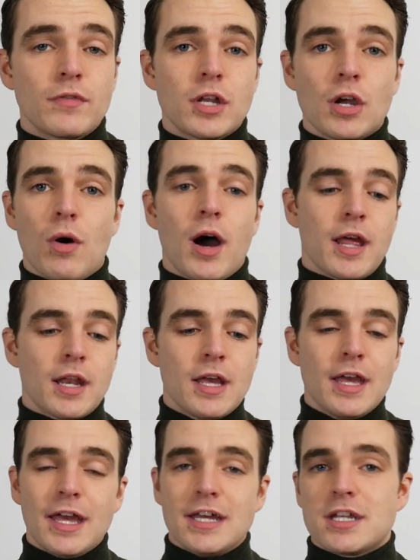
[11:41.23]
video on it,
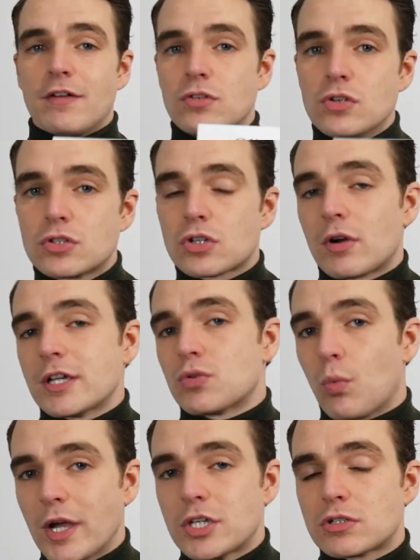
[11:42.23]
is I've used Crest
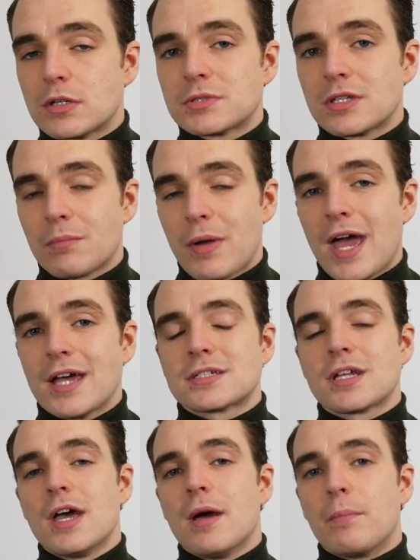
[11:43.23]
white strips in the
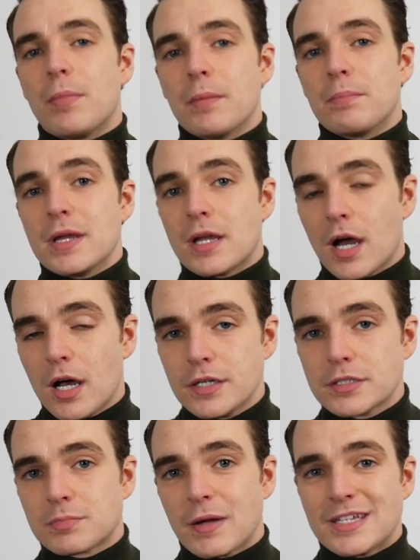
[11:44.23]
past, but
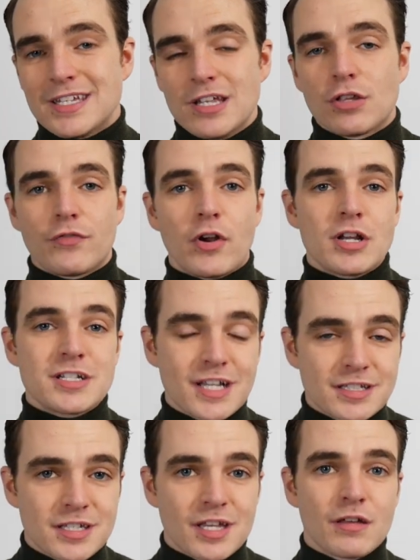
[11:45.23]
because my teeth are very
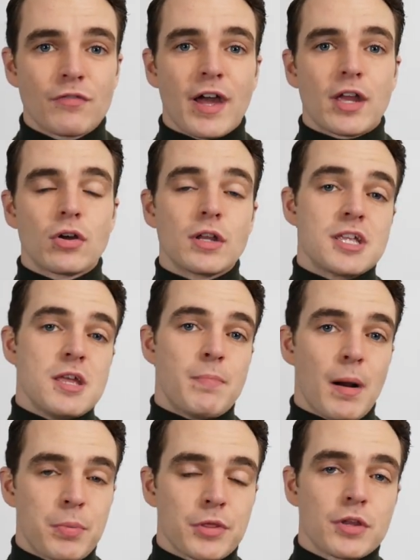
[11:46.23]
sensitive, I couldn't
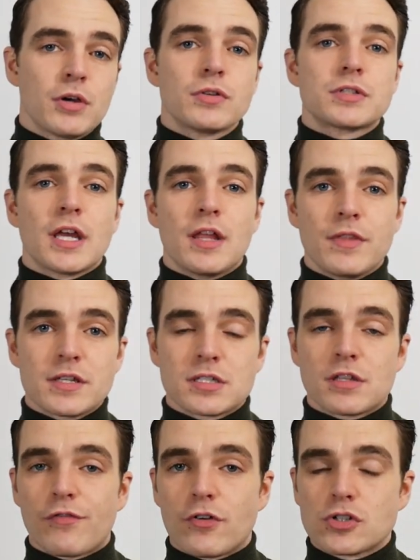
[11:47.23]
keep up with those. And this
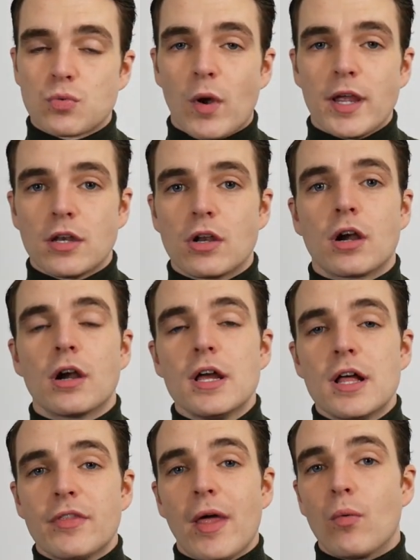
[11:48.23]
is the first whitener
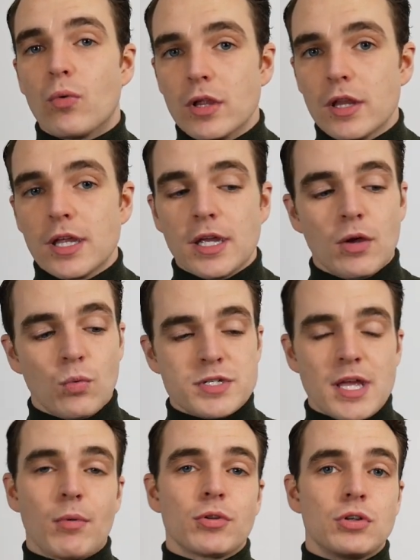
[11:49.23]
that really
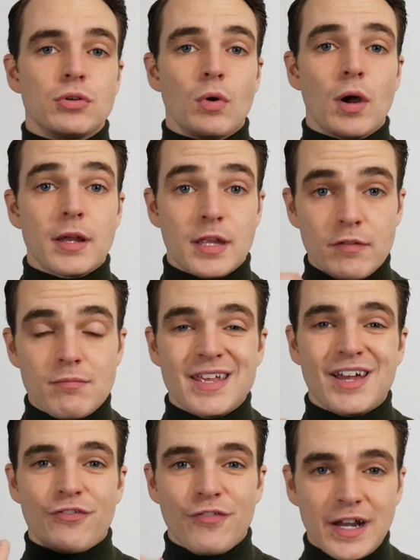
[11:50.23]
was able to give
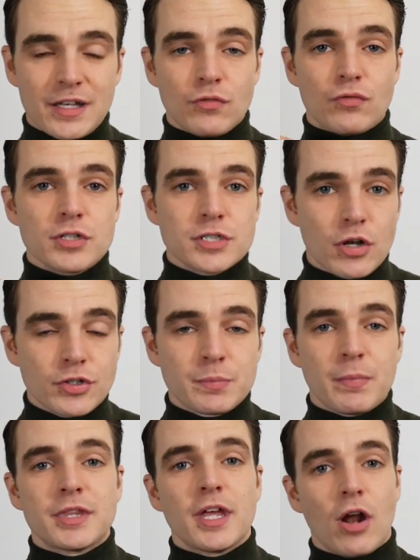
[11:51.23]
me effective results,
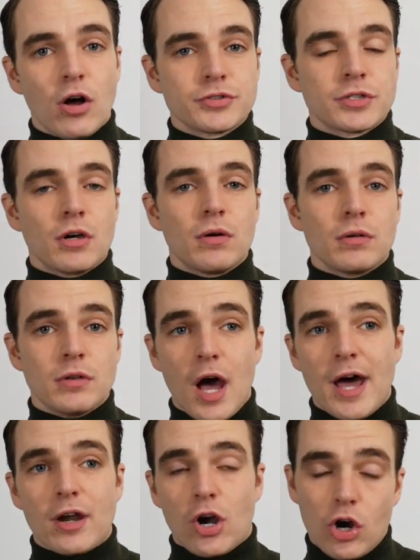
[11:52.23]
but then also
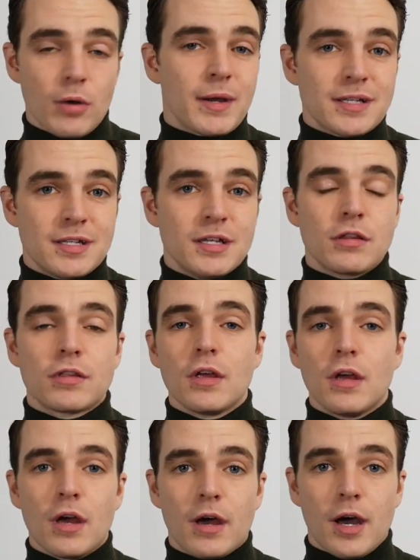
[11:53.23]
not hurt my teeth
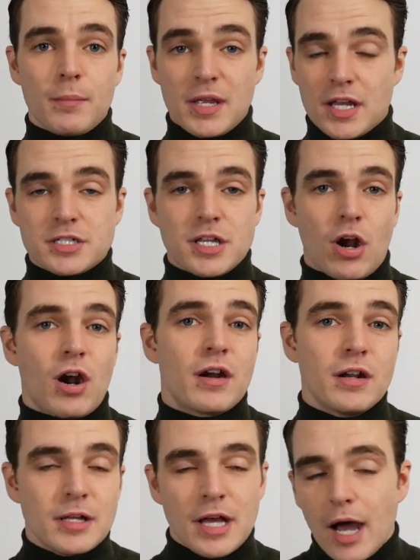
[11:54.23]
uh, because they
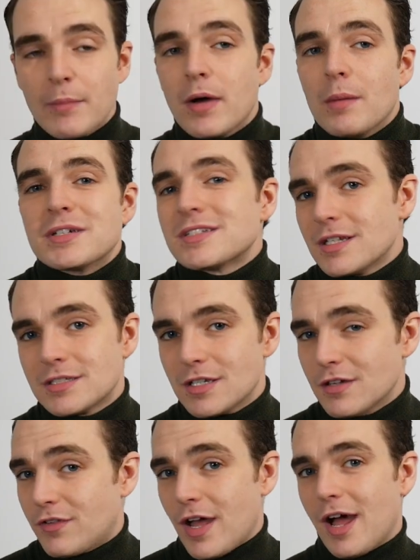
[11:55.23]
are, I'm, I'm a
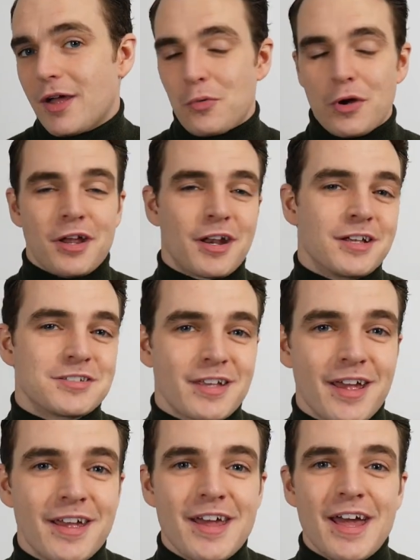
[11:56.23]
sensitive guy, what can I
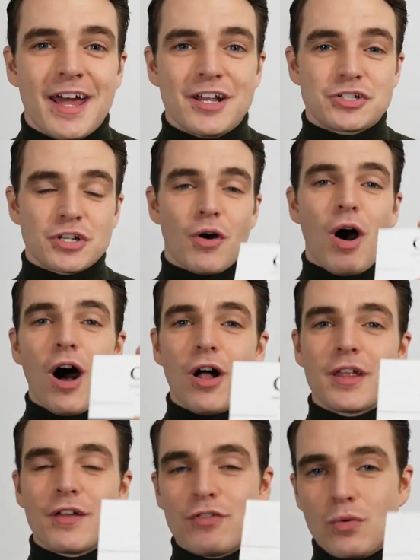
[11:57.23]
say? And so
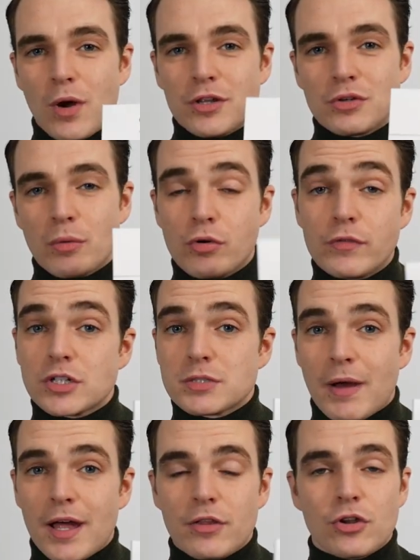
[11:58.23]
Ollie, if you want to improve your
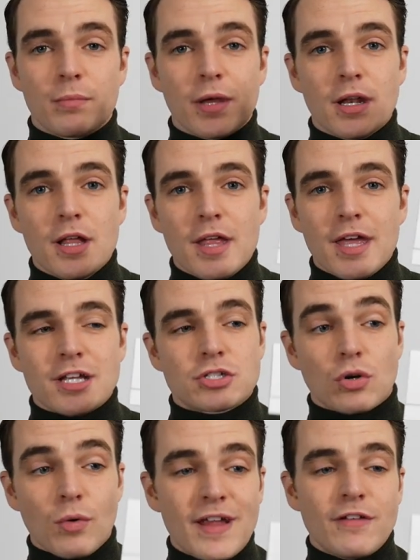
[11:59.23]
smile a little bit, it's
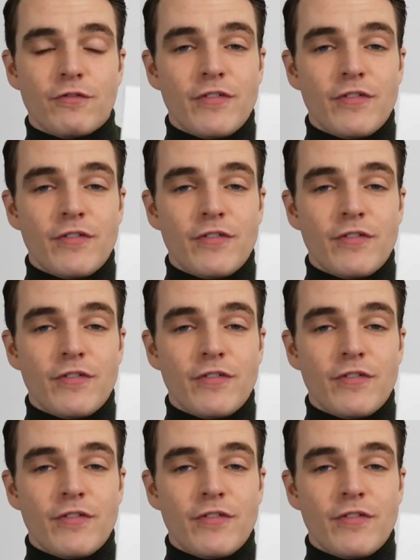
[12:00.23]
great